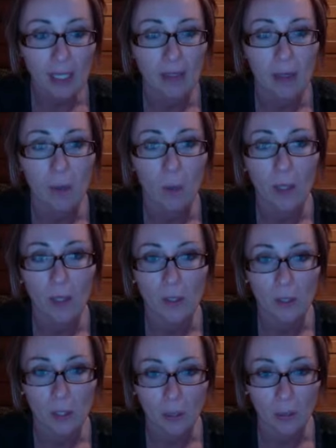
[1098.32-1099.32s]
that what you're
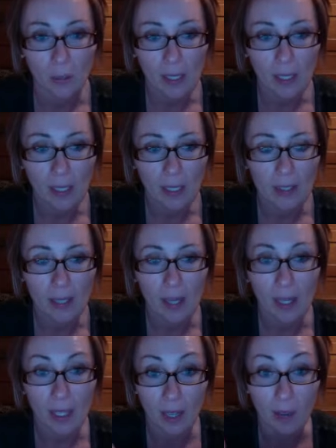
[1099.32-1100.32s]
doing is
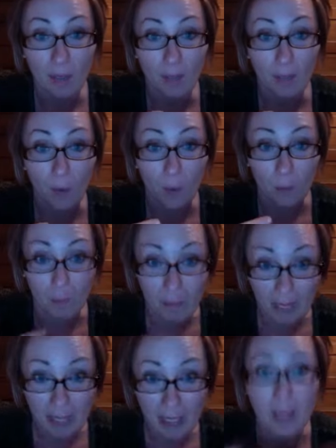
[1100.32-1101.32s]
not enough for
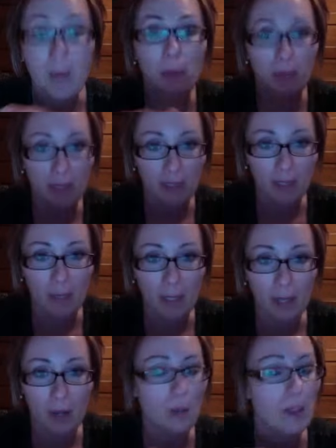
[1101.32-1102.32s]
me, please let me
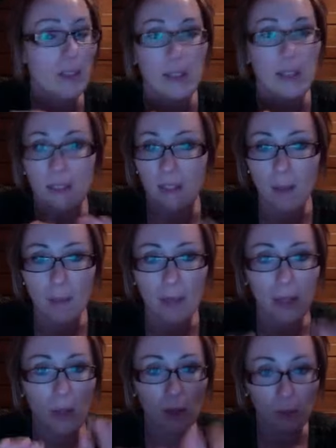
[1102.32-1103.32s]
know because that is not my
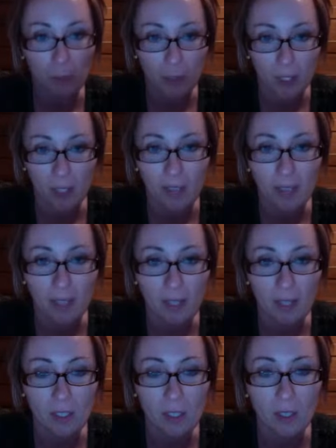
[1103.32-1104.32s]
goal to project that
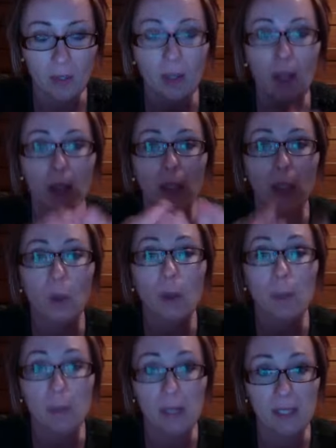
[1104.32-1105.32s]
onto you. Your
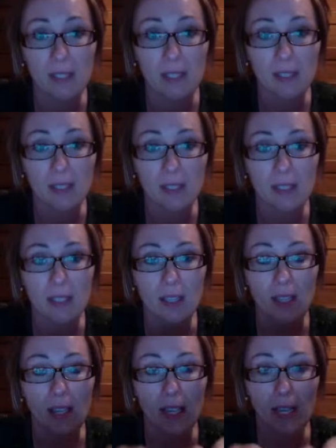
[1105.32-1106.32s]
mm-hmm. business
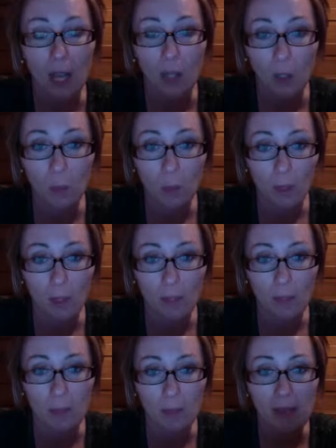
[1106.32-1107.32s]
and how you want it to
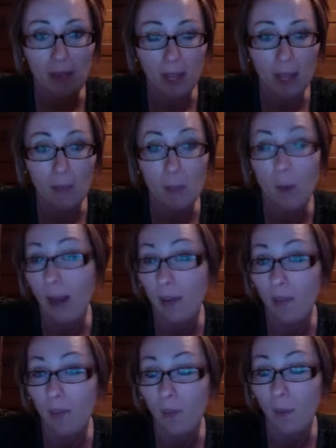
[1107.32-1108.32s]
be and the time you have
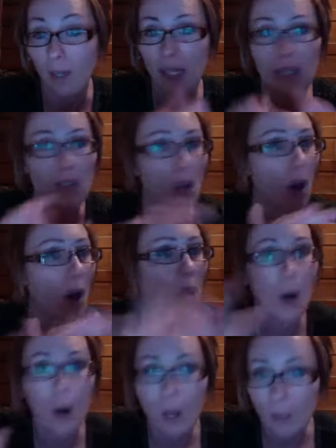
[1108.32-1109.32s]
for it is
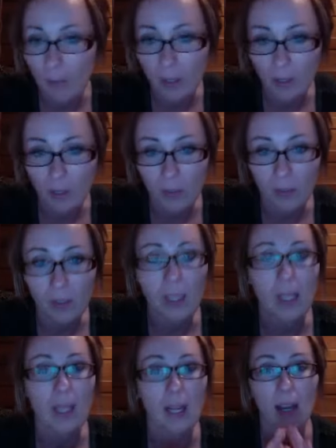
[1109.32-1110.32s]
all about you.
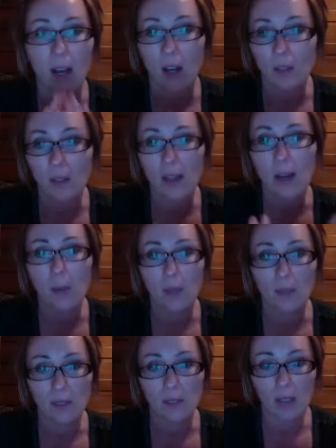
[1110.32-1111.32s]
And I honor that
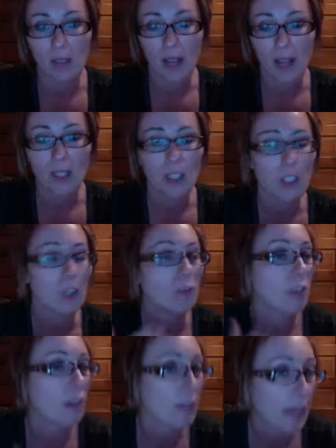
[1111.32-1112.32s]
wherever you're at. You
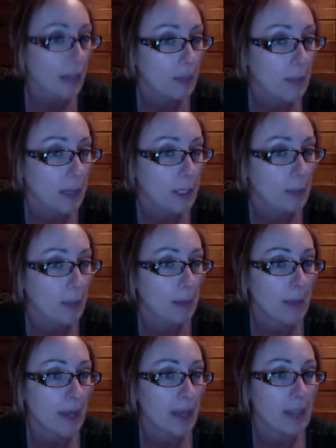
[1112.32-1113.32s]
don't have to match my
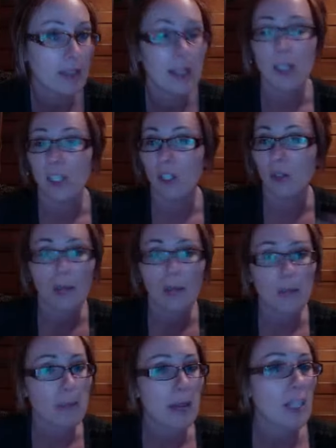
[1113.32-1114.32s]
pace. You don't have
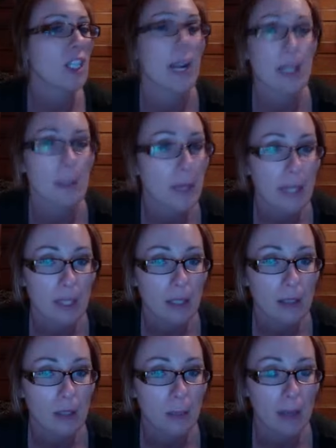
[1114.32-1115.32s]
to match anybody
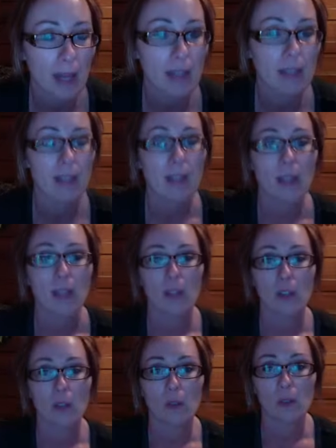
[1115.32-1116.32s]
else's pace.
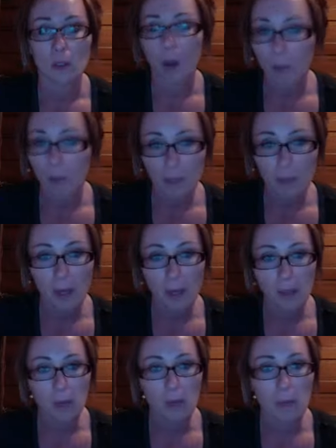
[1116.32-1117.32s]
So always be
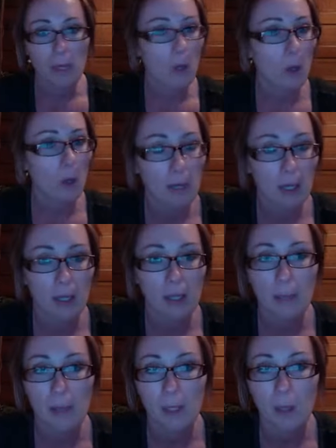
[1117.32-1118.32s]
honest with me and open and
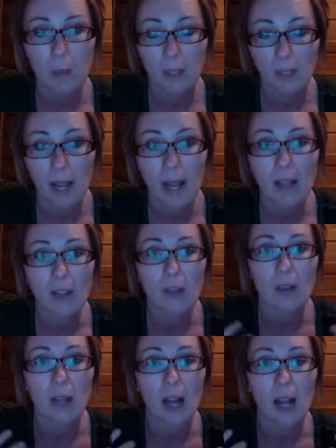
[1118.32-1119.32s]
let me know where you're at so
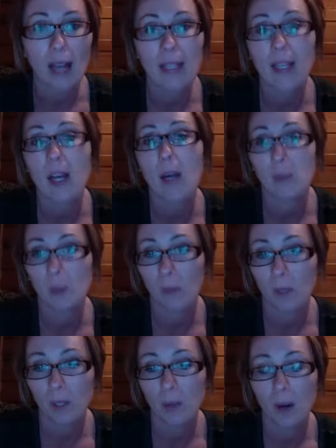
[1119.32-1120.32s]
that I can help you
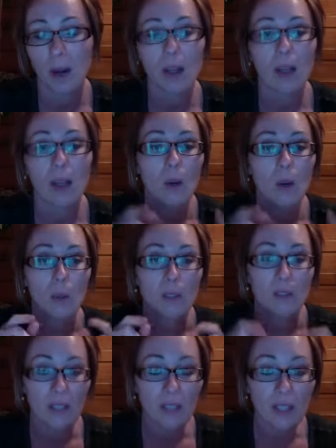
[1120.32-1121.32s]
where you are. What's
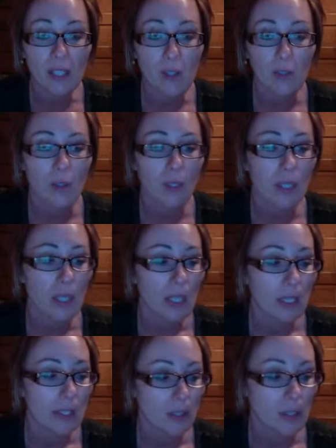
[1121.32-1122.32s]
mm-hmm. very cool
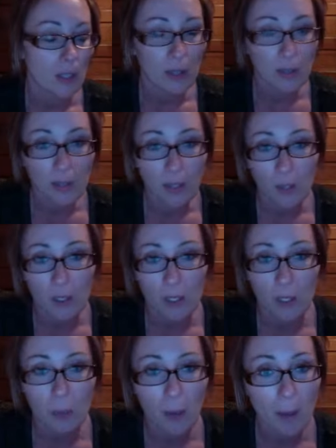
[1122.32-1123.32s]
is there's another coach that
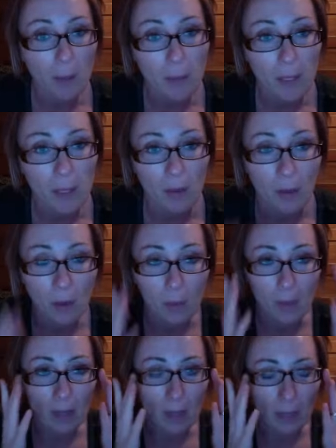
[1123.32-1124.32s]
you probably don't know
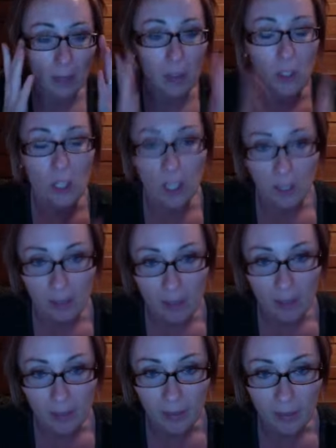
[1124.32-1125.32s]
about. Her name is Chelsea
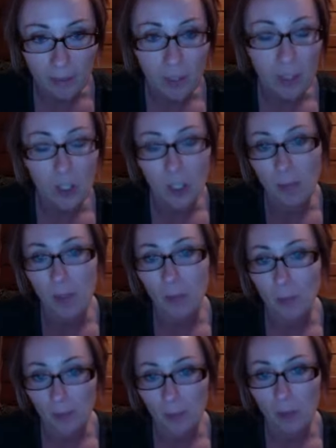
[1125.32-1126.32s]
Hill. She'd be a
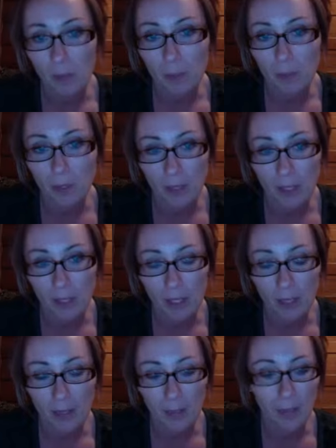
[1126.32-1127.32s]
really good person to
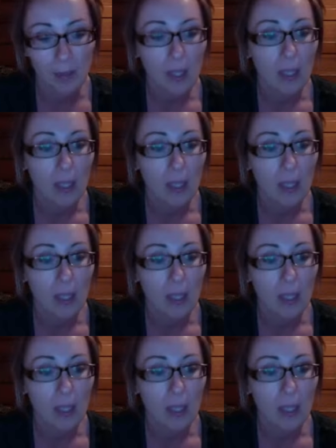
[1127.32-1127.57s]
connect with.